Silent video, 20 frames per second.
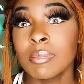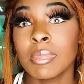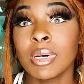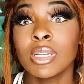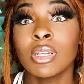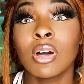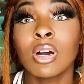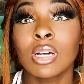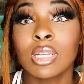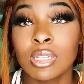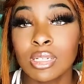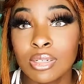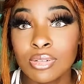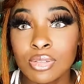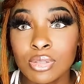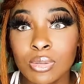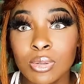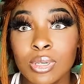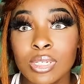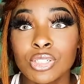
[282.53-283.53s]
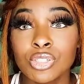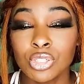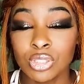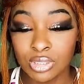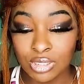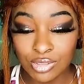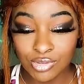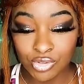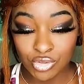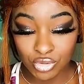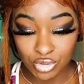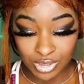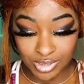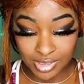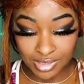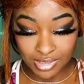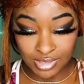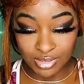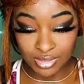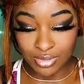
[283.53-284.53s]
My dog loves toys. She loves
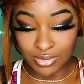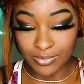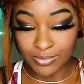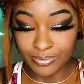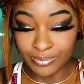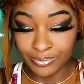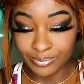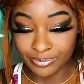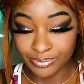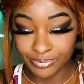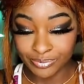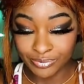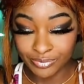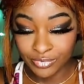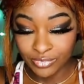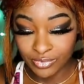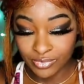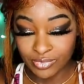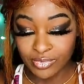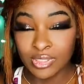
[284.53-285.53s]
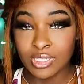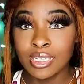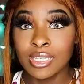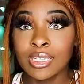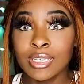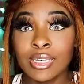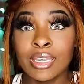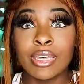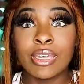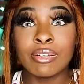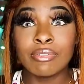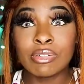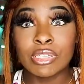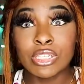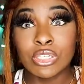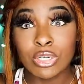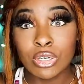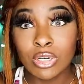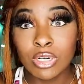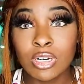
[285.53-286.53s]
treats. So if
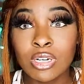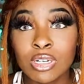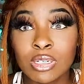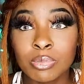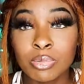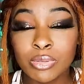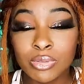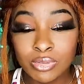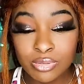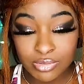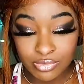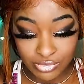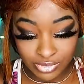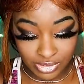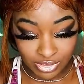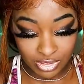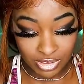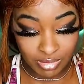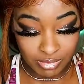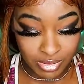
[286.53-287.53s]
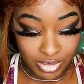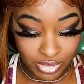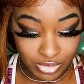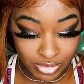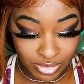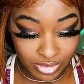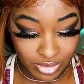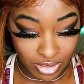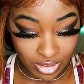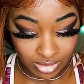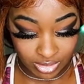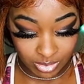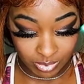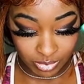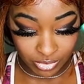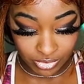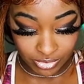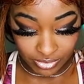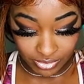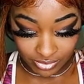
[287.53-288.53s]
it's her approved, it's going to be your dog's
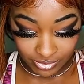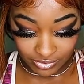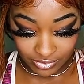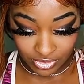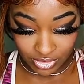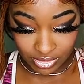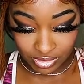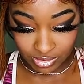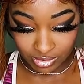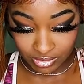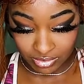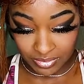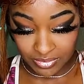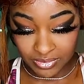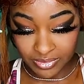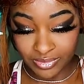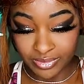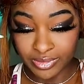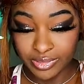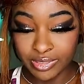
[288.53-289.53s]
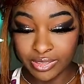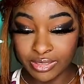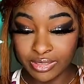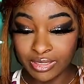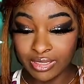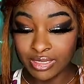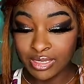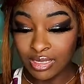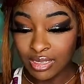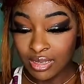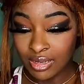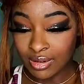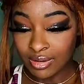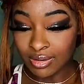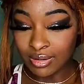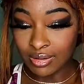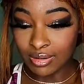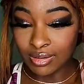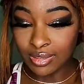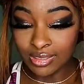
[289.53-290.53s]
approved too.
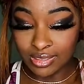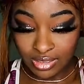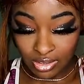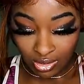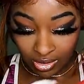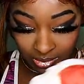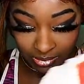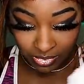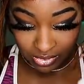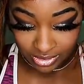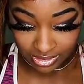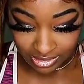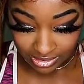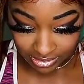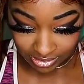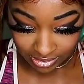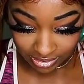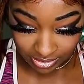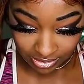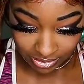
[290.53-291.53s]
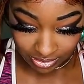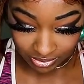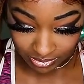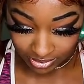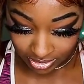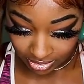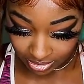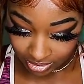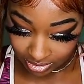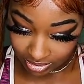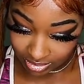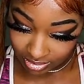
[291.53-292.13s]
Oh, it's an armadillo.